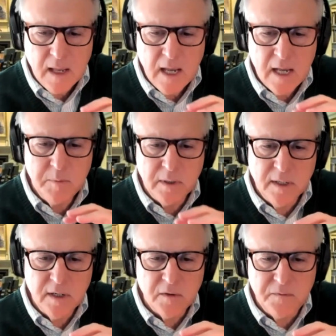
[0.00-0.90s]
and
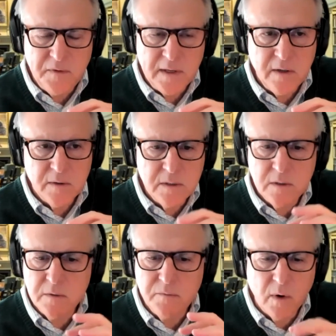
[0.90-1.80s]
political figures
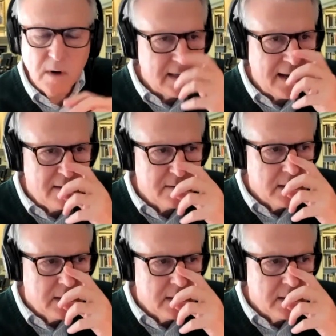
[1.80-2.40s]
who've worked out